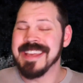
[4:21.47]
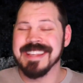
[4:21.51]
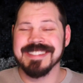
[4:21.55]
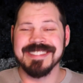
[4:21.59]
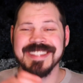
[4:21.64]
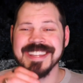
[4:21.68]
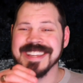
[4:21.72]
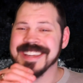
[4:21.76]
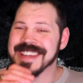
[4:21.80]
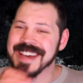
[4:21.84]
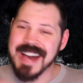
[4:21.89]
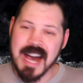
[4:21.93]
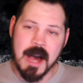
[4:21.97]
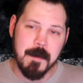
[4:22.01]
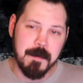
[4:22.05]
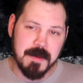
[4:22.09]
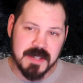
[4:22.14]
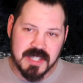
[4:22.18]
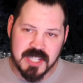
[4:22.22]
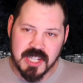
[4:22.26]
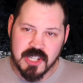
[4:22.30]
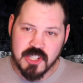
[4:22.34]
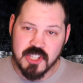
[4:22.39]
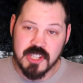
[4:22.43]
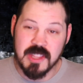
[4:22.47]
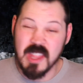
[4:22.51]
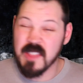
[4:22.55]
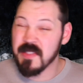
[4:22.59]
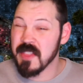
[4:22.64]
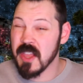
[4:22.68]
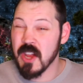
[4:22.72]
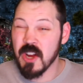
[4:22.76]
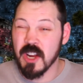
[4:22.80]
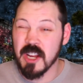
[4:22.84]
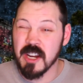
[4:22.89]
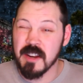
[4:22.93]
is the competition that
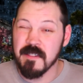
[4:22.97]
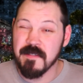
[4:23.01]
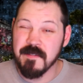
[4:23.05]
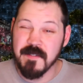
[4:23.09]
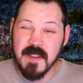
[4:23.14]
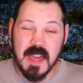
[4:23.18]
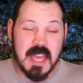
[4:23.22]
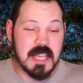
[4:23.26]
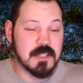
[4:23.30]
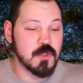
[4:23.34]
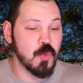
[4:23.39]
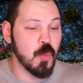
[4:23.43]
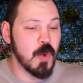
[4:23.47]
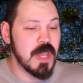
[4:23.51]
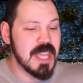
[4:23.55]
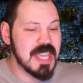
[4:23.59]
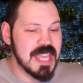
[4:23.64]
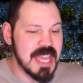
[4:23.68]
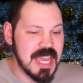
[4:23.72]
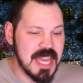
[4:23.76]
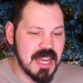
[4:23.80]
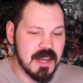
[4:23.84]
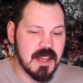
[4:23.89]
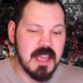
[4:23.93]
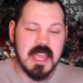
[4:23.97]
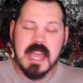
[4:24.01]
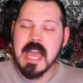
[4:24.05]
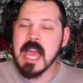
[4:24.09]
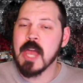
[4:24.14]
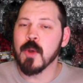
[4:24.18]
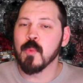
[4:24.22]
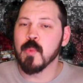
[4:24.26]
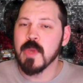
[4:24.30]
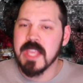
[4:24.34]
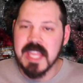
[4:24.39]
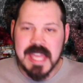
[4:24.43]
they are going to face week in
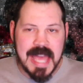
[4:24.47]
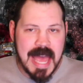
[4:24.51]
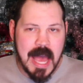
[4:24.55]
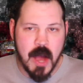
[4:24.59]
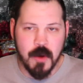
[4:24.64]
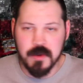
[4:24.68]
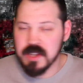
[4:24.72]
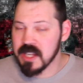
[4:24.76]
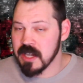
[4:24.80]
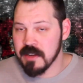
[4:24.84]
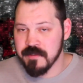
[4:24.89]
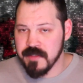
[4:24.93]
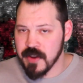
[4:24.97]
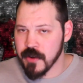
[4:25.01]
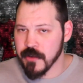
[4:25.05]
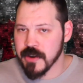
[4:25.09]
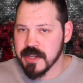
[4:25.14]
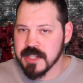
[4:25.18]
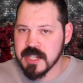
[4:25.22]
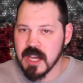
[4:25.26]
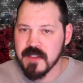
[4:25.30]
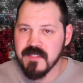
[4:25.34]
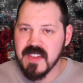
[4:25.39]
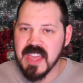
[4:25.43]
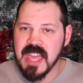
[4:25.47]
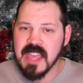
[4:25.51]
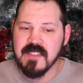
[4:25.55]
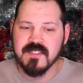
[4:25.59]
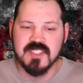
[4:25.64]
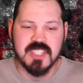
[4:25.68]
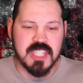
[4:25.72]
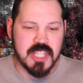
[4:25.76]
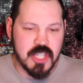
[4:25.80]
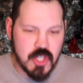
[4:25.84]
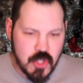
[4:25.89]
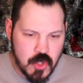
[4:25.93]
and week out in a very tough
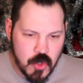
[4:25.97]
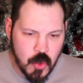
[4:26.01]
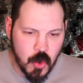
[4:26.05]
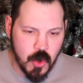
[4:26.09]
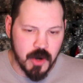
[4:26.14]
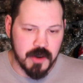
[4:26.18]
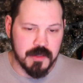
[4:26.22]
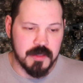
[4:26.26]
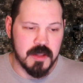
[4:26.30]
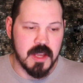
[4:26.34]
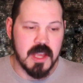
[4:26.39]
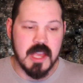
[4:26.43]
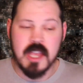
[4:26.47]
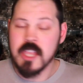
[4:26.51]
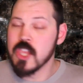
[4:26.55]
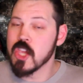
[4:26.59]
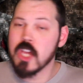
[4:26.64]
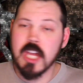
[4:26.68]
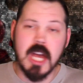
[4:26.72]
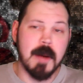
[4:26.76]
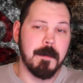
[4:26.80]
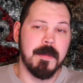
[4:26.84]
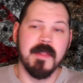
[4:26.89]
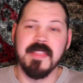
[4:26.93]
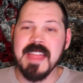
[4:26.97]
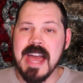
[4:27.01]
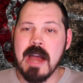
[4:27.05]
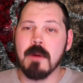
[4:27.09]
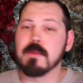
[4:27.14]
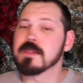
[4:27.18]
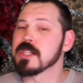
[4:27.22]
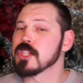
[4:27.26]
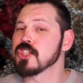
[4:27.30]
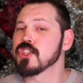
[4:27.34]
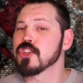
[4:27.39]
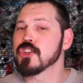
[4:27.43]
AFC North. You couple that
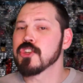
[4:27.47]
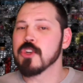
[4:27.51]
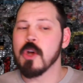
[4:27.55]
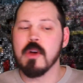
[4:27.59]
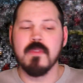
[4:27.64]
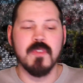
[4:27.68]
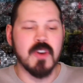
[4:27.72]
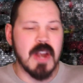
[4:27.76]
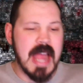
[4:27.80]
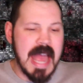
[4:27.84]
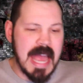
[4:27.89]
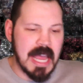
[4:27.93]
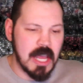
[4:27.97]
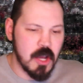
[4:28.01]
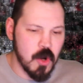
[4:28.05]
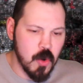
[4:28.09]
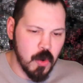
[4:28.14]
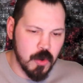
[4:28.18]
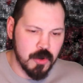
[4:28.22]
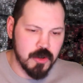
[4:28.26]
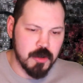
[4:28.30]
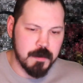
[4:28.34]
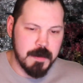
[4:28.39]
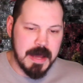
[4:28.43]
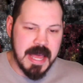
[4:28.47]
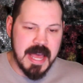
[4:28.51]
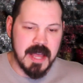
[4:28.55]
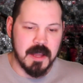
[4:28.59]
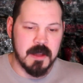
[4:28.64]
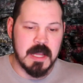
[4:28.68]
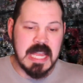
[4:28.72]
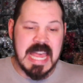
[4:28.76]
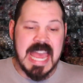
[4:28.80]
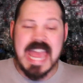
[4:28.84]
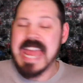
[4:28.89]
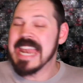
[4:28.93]
with the turnover at
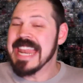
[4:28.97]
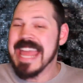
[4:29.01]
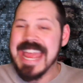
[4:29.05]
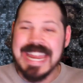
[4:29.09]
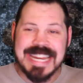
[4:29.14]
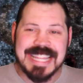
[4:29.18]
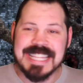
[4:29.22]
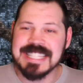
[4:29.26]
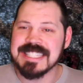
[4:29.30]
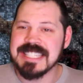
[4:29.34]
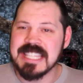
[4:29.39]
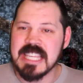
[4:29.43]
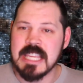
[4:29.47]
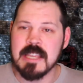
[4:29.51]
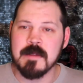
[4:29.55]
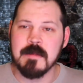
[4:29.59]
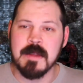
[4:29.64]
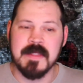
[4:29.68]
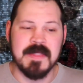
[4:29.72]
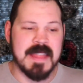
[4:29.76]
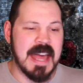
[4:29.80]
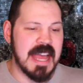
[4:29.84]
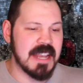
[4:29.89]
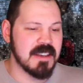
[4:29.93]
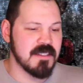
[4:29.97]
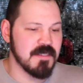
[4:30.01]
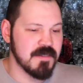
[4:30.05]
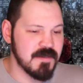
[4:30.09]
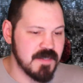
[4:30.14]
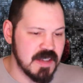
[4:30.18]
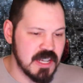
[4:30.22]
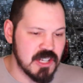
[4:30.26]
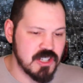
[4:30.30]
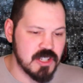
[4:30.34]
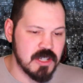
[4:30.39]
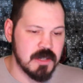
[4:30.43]
quarterback, and any team in that
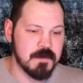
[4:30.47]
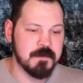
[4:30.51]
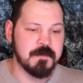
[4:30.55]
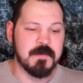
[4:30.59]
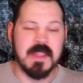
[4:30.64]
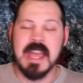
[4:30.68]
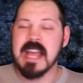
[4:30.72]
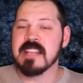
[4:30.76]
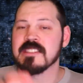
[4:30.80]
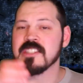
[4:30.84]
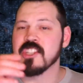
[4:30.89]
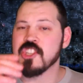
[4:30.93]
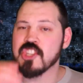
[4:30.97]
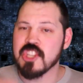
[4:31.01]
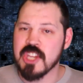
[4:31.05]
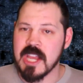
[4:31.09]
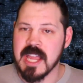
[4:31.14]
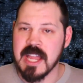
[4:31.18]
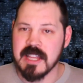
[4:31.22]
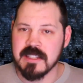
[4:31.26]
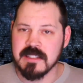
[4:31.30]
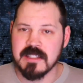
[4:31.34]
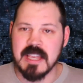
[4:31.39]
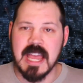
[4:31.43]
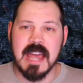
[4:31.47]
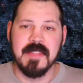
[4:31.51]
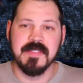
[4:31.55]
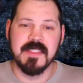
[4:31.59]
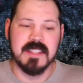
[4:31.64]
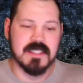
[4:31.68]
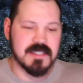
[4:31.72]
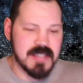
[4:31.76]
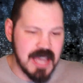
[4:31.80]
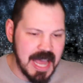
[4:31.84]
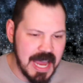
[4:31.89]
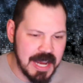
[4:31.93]
division has a chance at
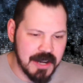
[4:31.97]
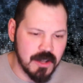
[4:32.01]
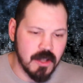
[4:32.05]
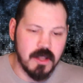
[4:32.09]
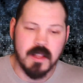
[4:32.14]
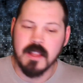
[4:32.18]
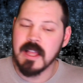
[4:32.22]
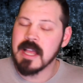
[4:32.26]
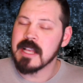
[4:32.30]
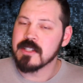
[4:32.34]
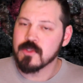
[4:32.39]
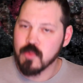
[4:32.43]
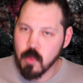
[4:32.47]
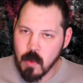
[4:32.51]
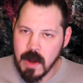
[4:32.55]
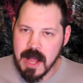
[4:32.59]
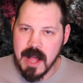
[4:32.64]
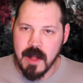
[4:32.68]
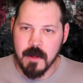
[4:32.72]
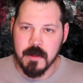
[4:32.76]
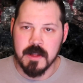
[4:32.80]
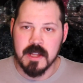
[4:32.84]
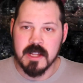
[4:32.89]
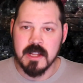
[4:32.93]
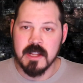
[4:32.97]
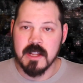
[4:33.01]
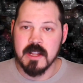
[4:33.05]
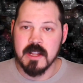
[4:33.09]
the title as well.